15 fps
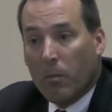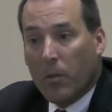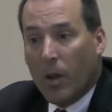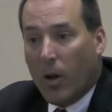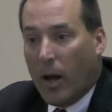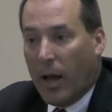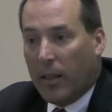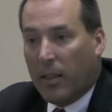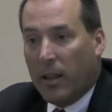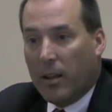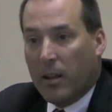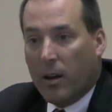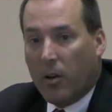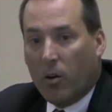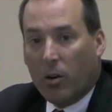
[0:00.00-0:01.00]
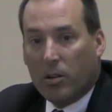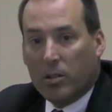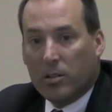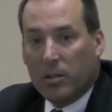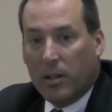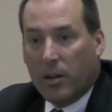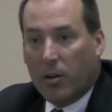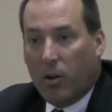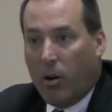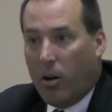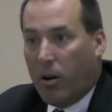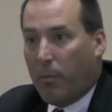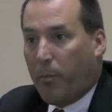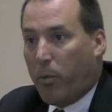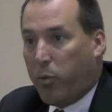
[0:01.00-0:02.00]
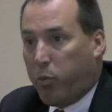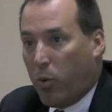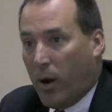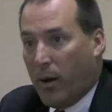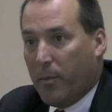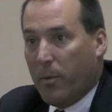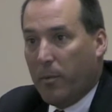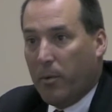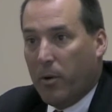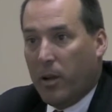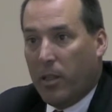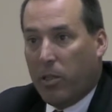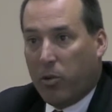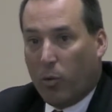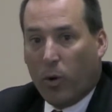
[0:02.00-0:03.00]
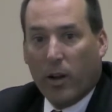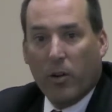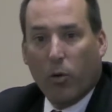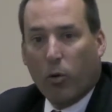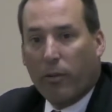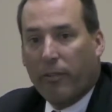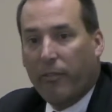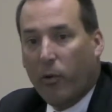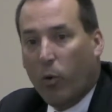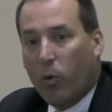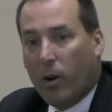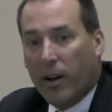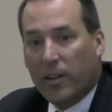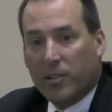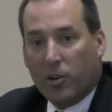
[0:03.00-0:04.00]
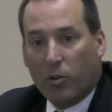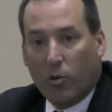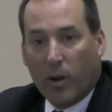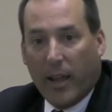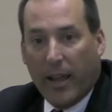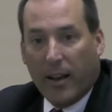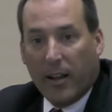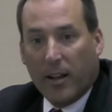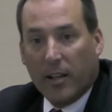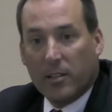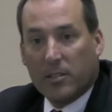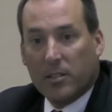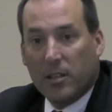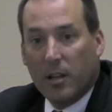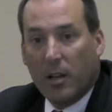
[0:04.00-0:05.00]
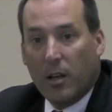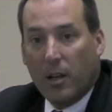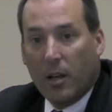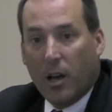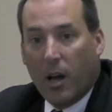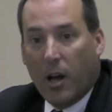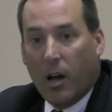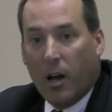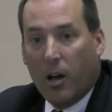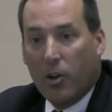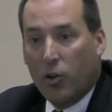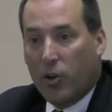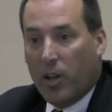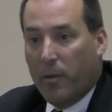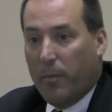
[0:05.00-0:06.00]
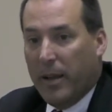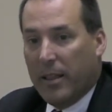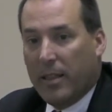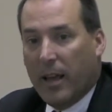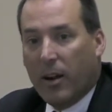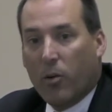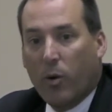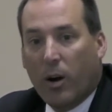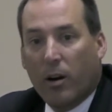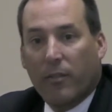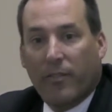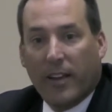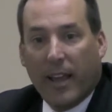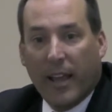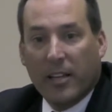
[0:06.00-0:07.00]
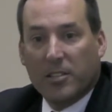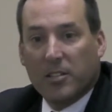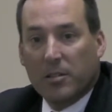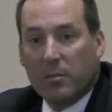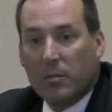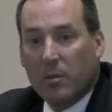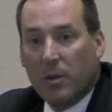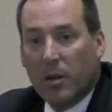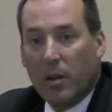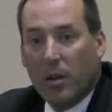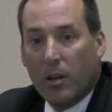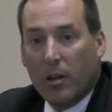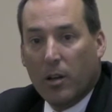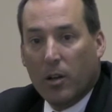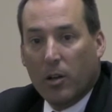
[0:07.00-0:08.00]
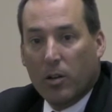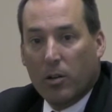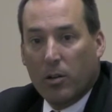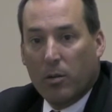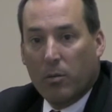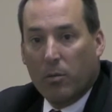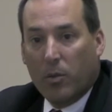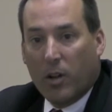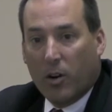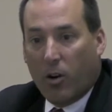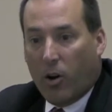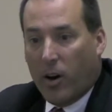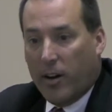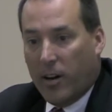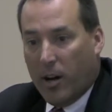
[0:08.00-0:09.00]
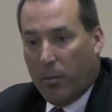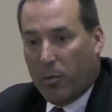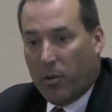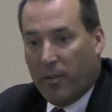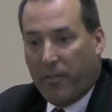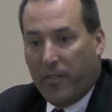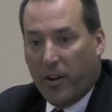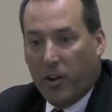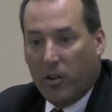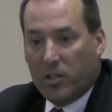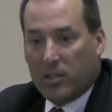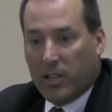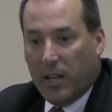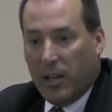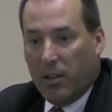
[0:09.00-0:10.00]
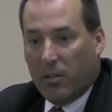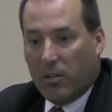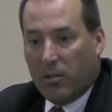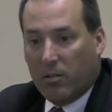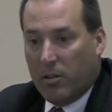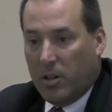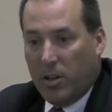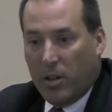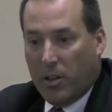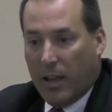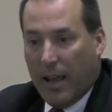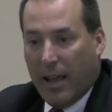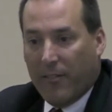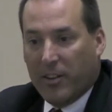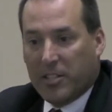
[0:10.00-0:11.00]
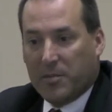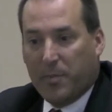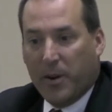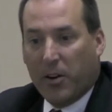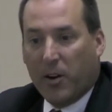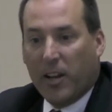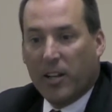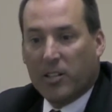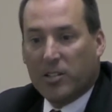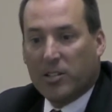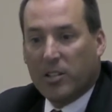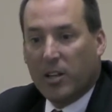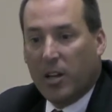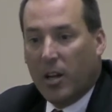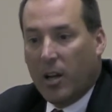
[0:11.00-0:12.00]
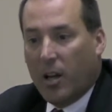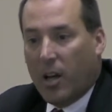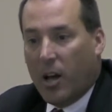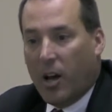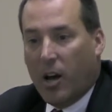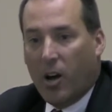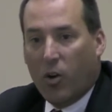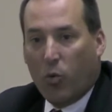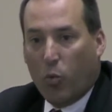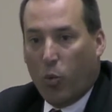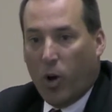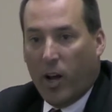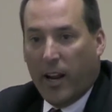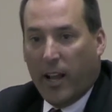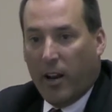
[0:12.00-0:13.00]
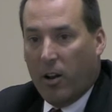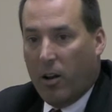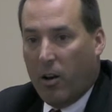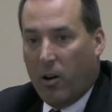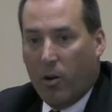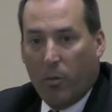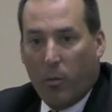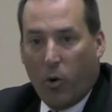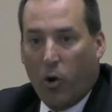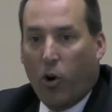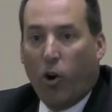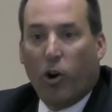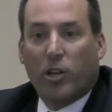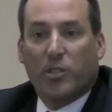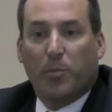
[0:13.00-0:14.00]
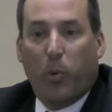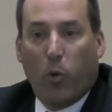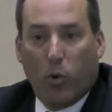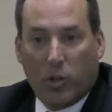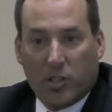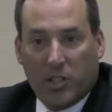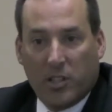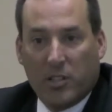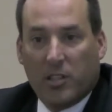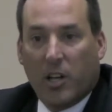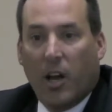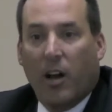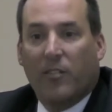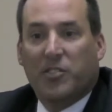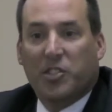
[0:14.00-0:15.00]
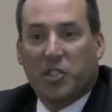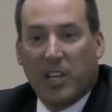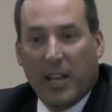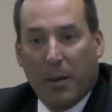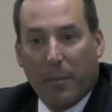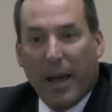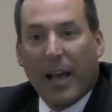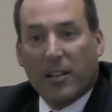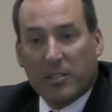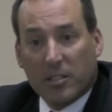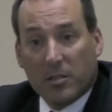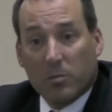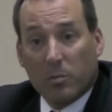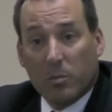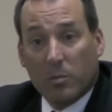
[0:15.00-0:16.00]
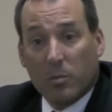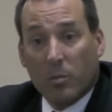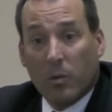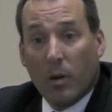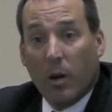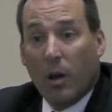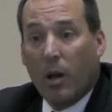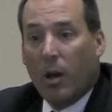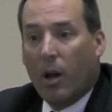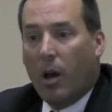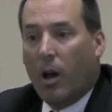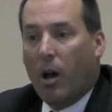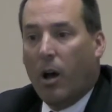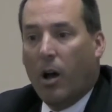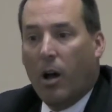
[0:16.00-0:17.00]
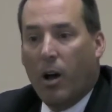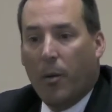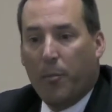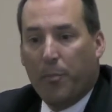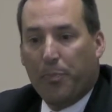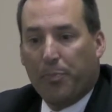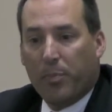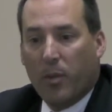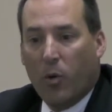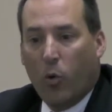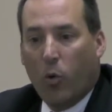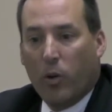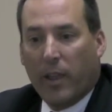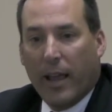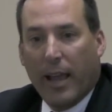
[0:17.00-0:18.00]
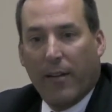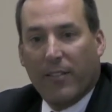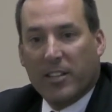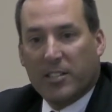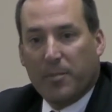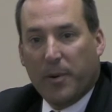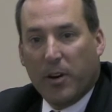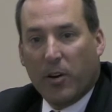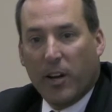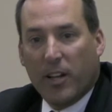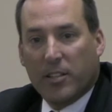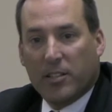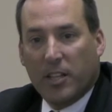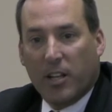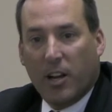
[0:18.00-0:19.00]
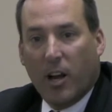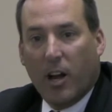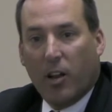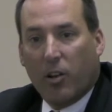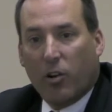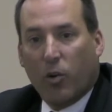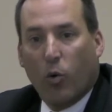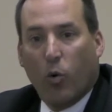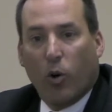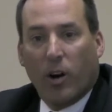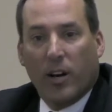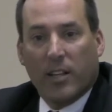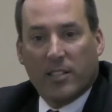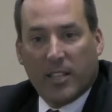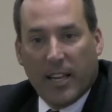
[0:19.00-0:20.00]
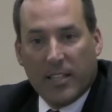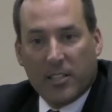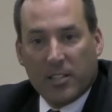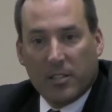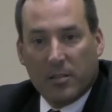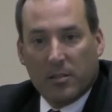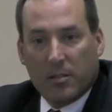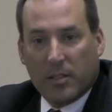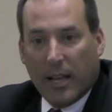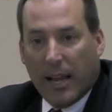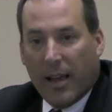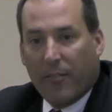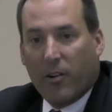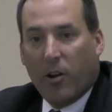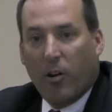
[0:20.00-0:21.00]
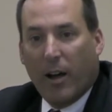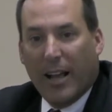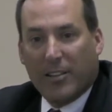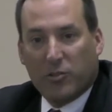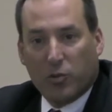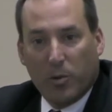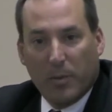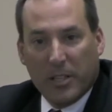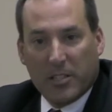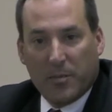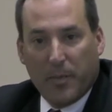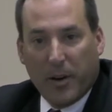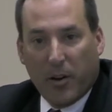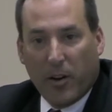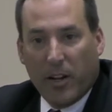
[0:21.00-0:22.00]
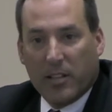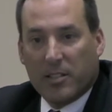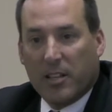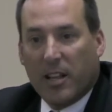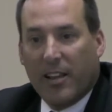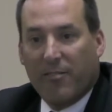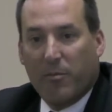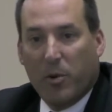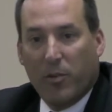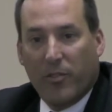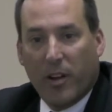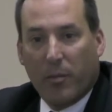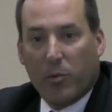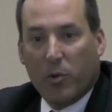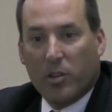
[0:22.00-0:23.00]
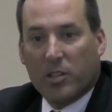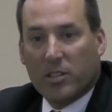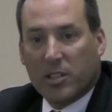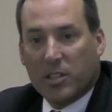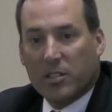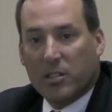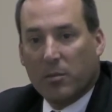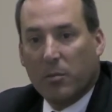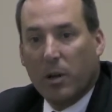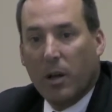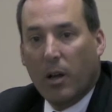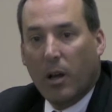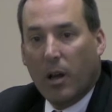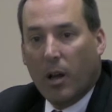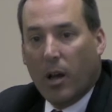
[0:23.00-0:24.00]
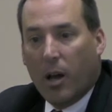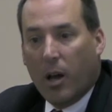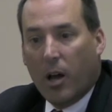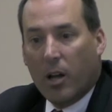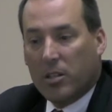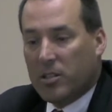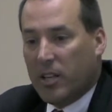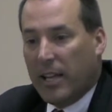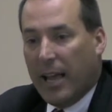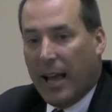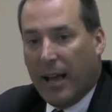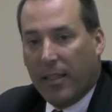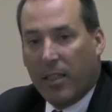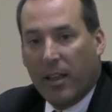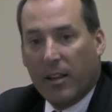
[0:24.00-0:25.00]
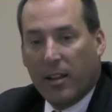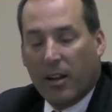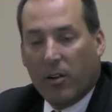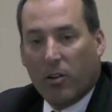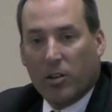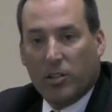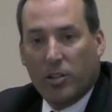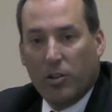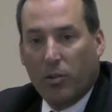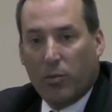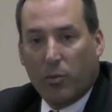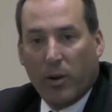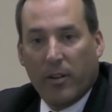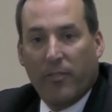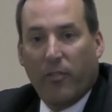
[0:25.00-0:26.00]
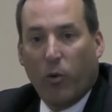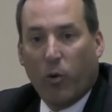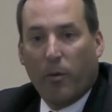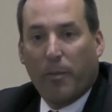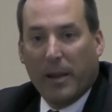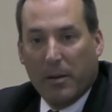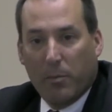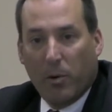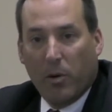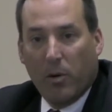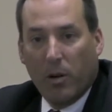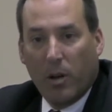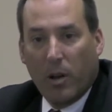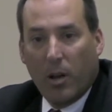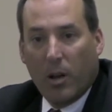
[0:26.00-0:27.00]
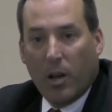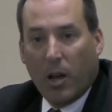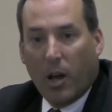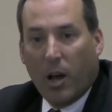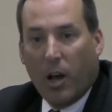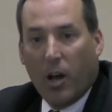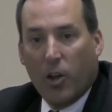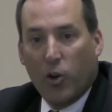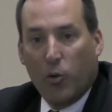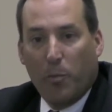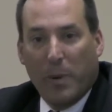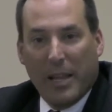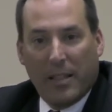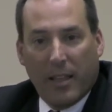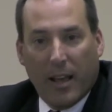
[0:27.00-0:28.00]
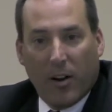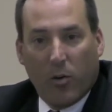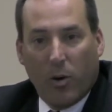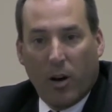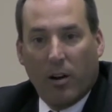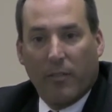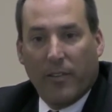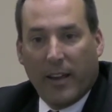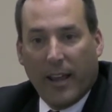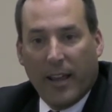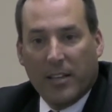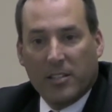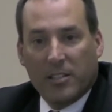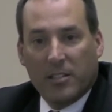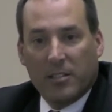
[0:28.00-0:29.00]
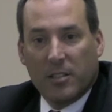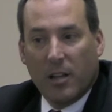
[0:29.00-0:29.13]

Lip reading: No, I think there are probably 3 or 4 internal candidates who could meet that qualification. There are a number of folks, either they have experience running large portions of CMS, or they have experience in other organizations. They have classroom experience and they've moved up through the system. So yeah, I think there are 2, 3, 4 people who meet that qualification.